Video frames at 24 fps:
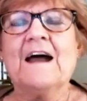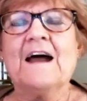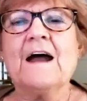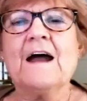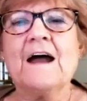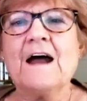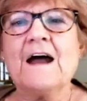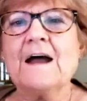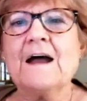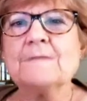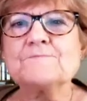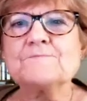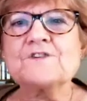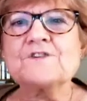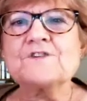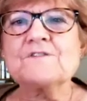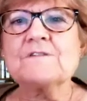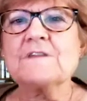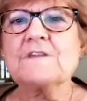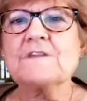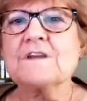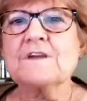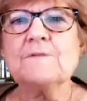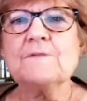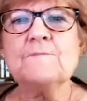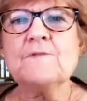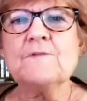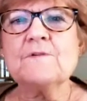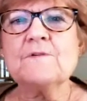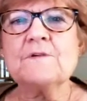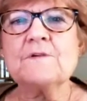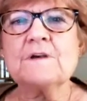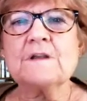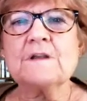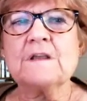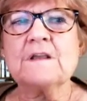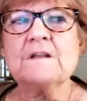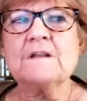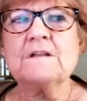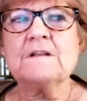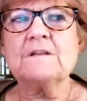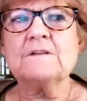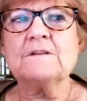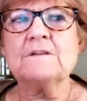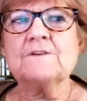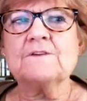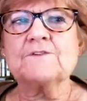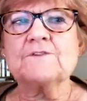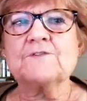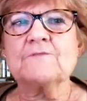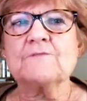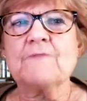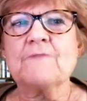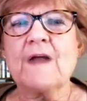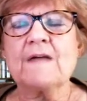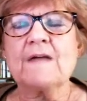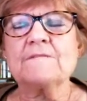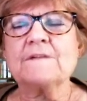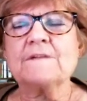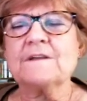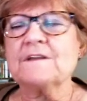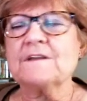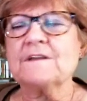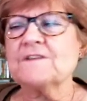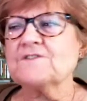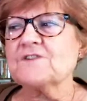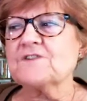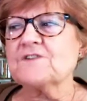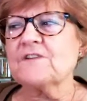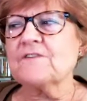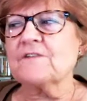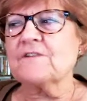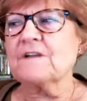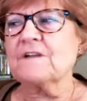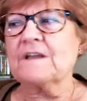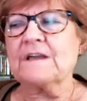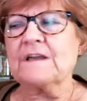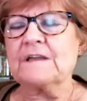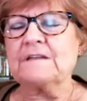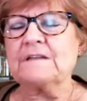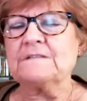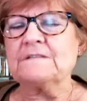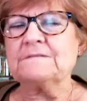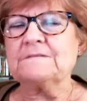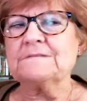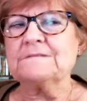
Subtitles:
I'm sure the community looked around at each other like,